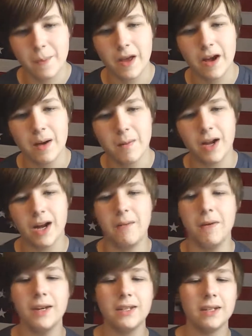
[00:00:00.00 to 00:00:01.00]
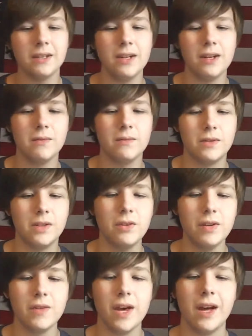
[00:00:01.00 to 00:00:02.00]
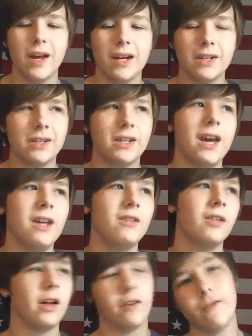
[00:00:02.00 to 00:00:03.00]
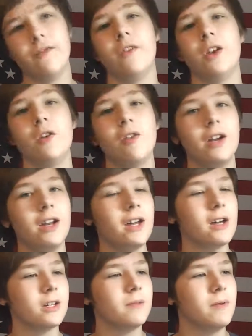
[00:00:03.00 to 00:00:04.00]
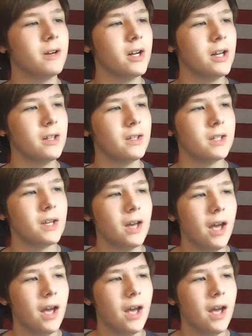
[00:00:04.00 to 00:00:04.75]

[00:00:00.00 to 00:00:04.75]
But I basically, doing that, I actually gained a lot of video editing experience,